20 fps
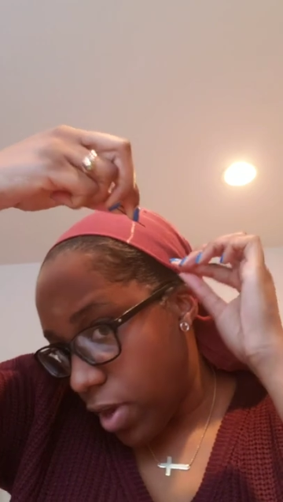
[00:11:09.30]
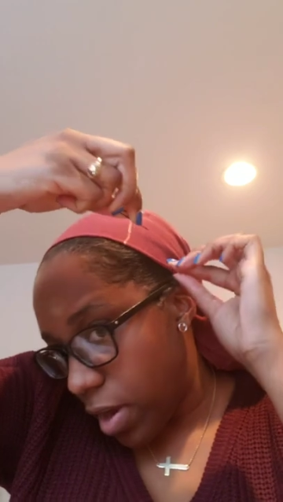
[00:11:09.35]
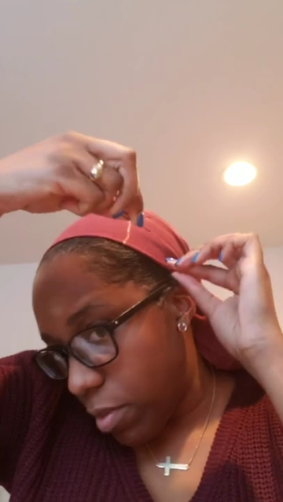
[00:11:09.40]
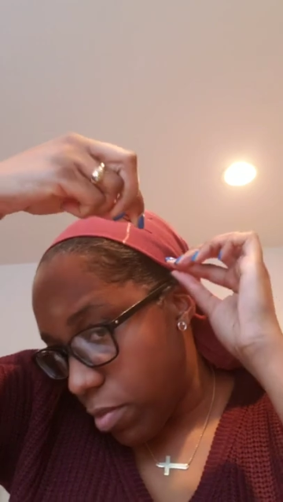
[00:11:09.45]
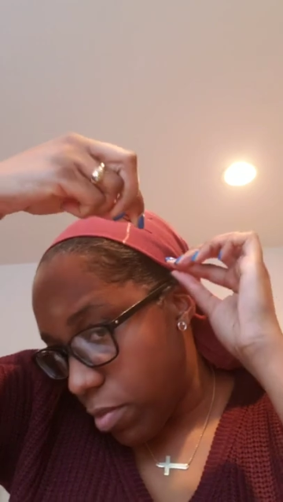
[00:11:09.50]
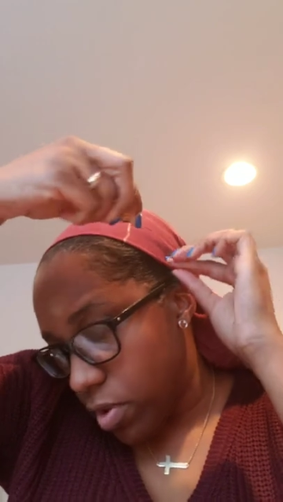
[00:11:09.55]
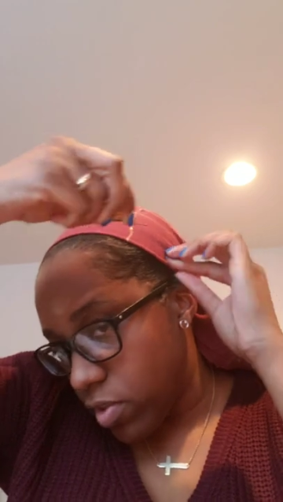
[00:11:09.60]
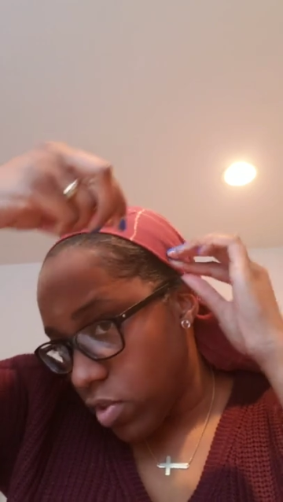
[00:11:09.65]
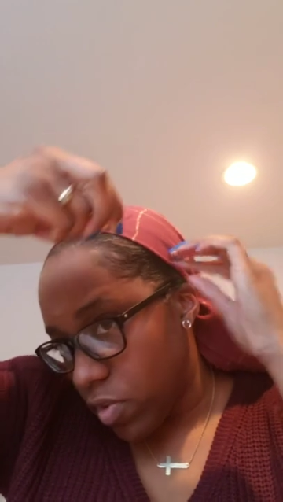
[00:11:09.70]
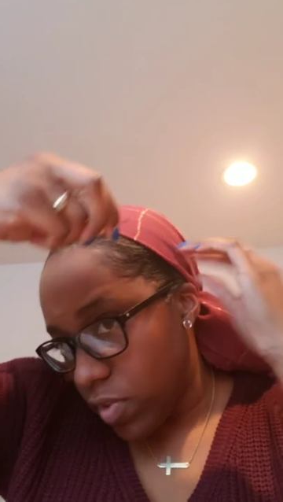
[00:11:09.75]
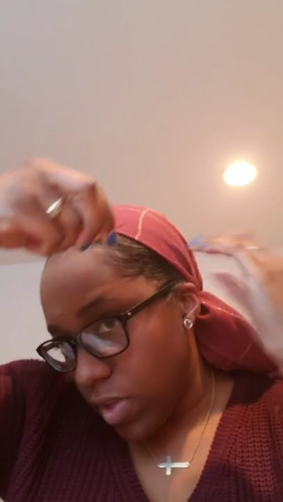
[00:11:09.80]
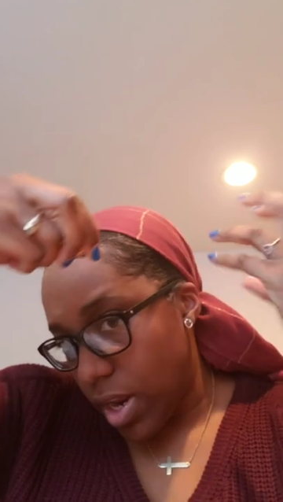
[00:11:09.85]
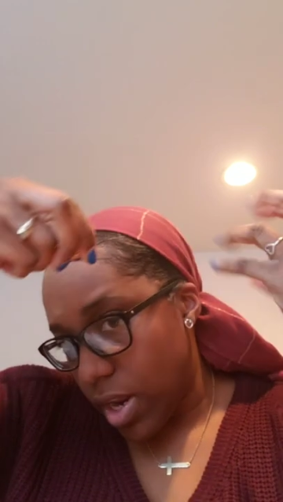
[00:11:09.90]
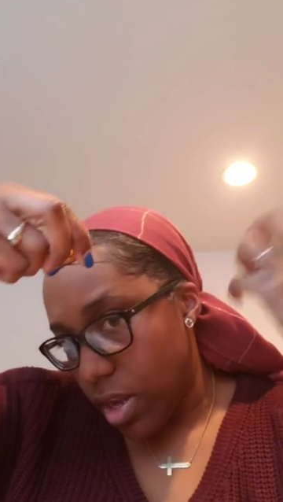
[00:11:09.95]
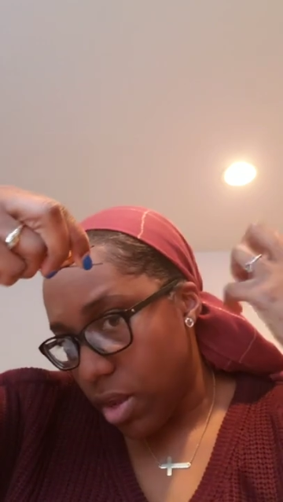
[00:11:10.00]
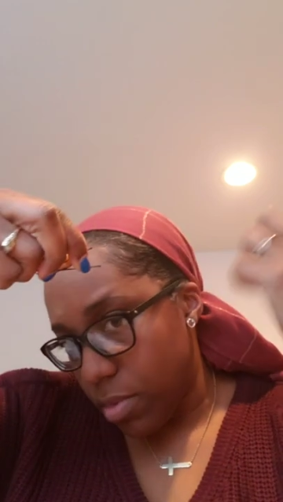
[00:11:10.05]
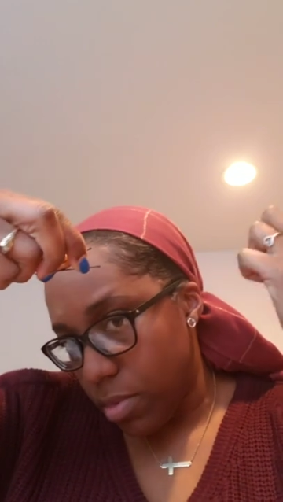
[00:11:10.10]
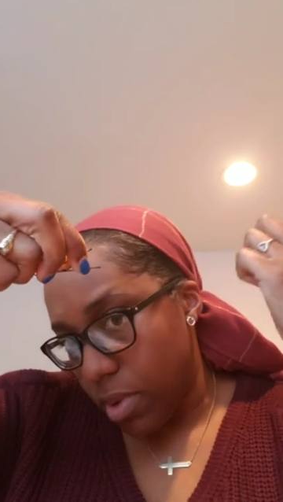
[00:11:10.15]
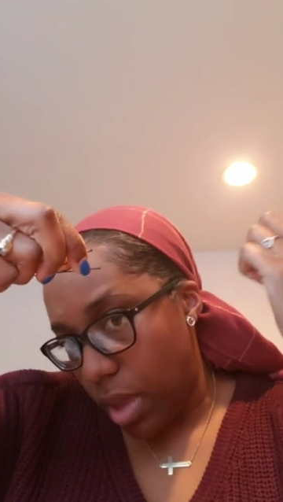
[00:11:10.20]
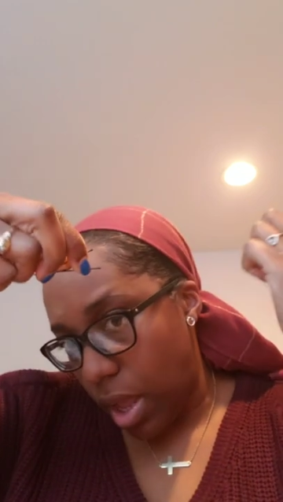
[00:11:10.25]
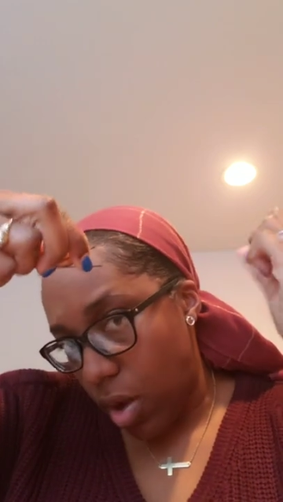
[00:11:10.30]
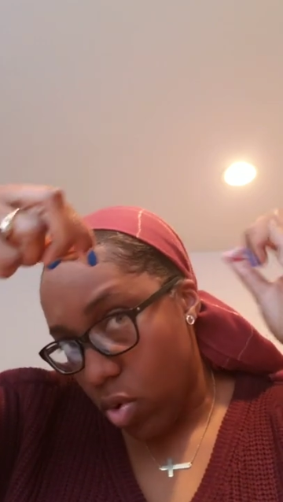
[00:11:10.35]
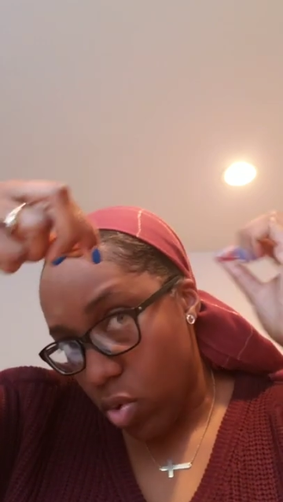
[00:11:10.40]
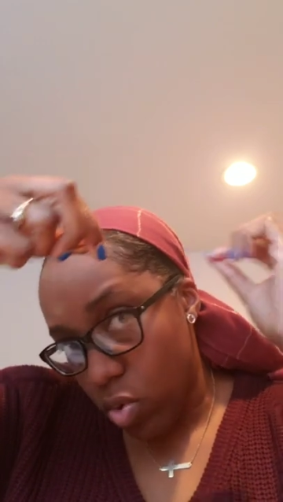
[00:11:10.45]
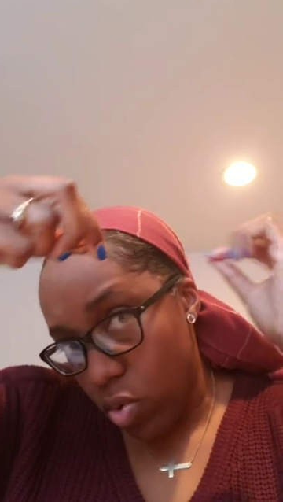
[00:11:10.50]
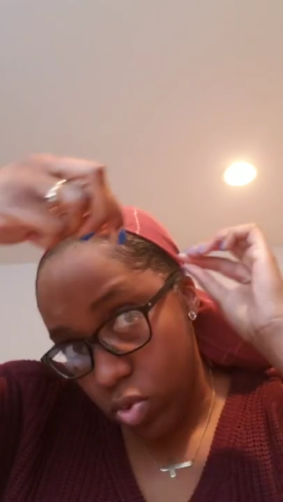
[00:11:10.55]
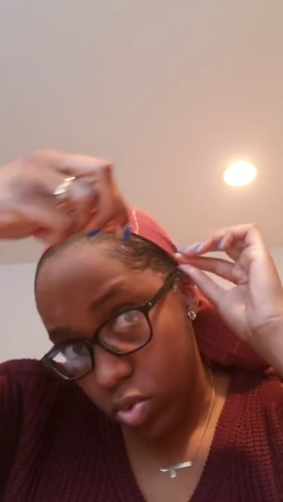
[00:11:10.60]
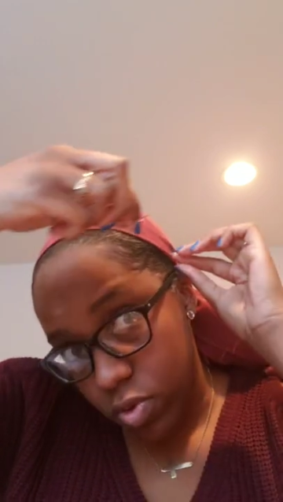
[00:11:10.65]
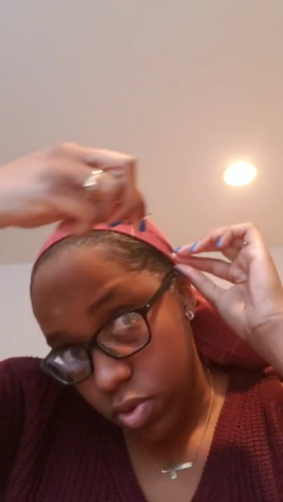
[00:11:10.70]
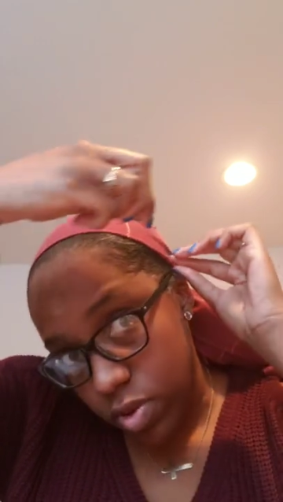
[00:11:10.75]
through the fabric so that it can
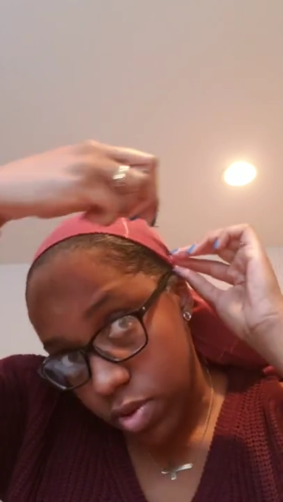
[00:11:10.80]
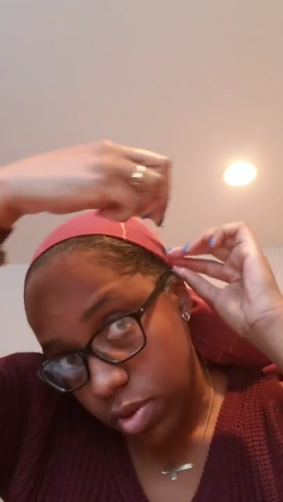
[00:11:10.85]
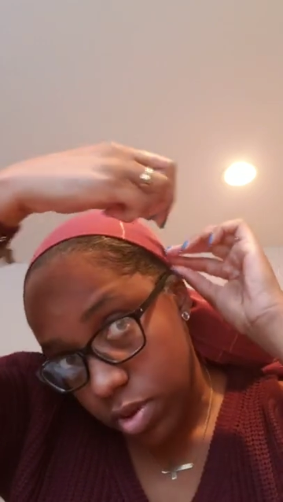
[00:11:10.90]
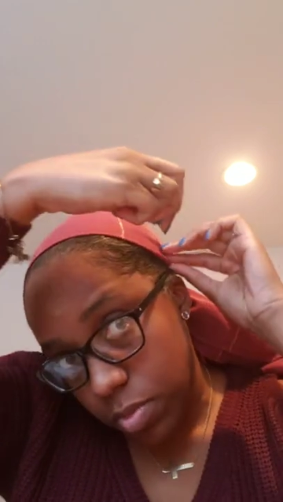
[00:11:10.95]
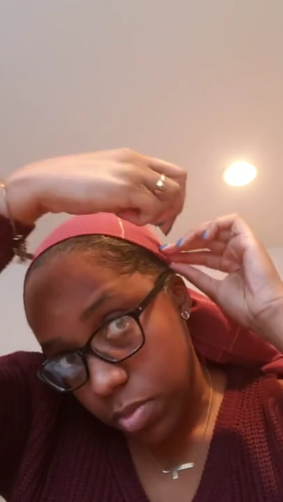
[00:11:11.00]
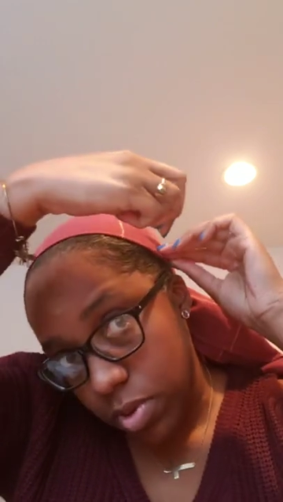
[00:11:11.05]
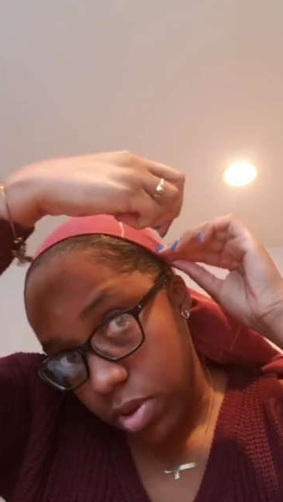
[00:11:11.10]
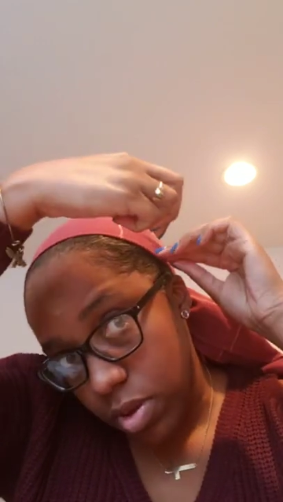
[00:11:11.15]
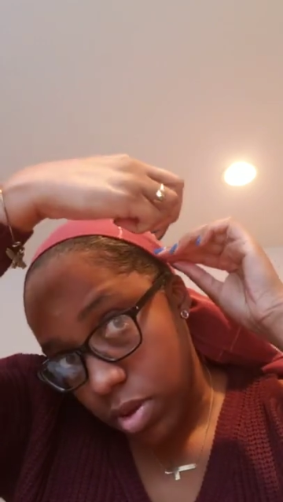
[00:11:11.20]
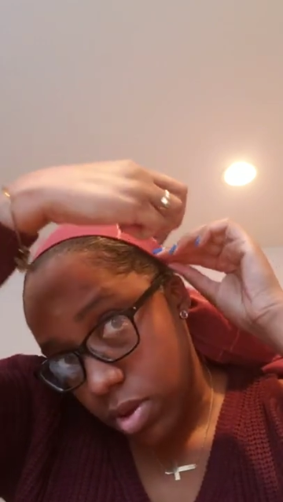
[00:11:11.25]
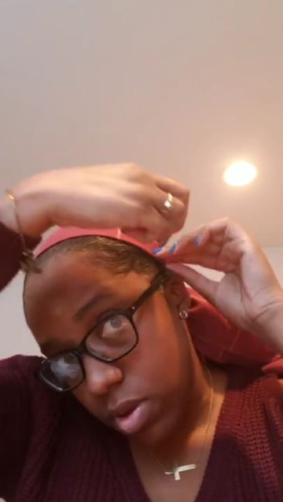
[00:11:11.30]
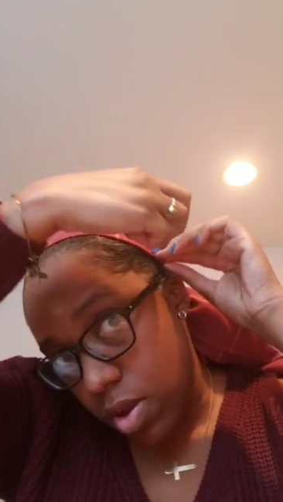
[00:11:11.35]
like hold on to